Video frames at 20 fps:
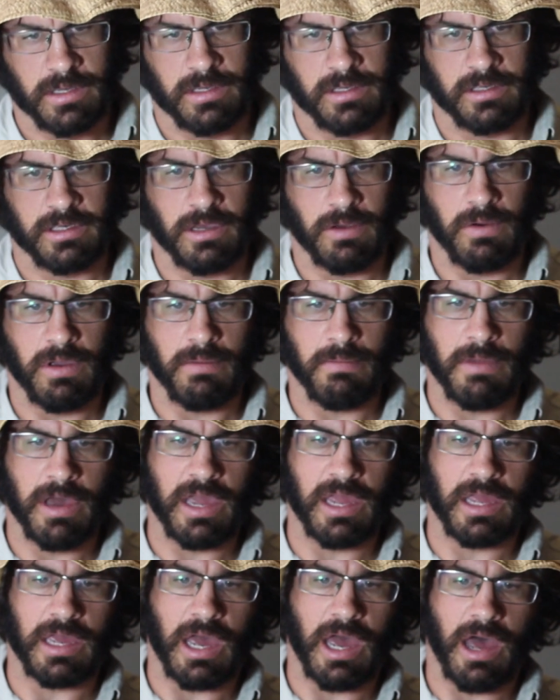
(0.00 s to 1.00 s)
So we
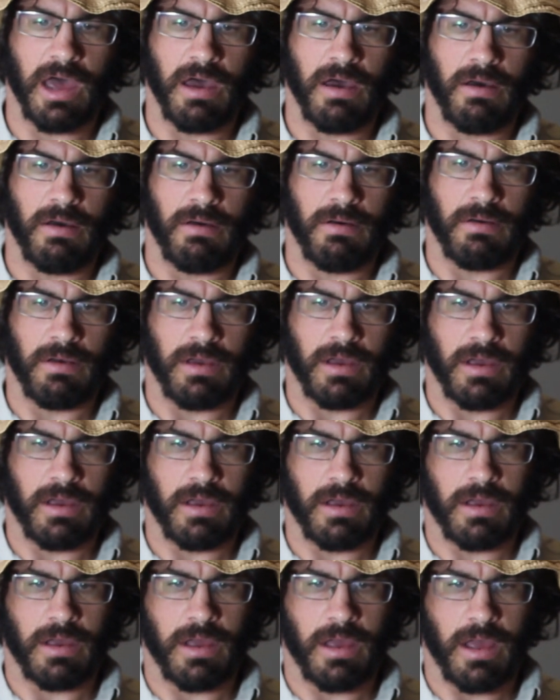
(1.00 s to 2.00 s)
make our
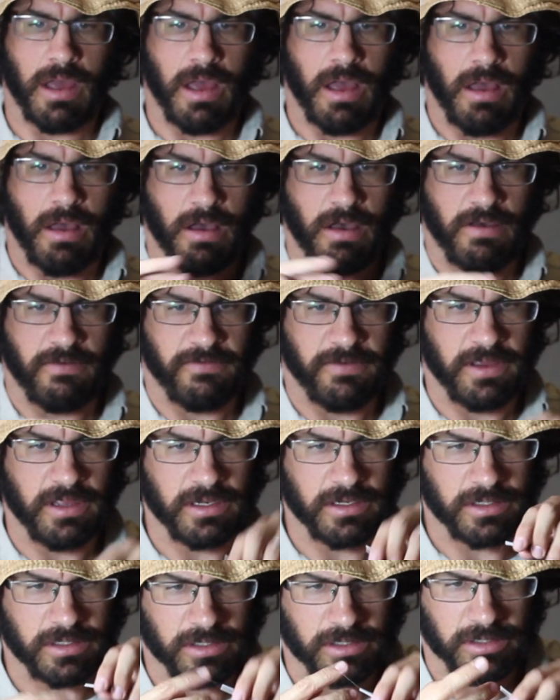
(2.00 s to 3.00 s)
half
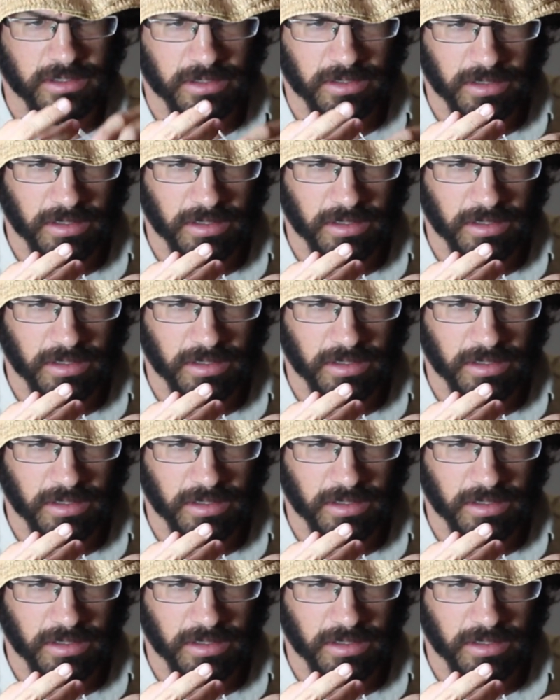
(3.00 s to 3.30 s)
hitch,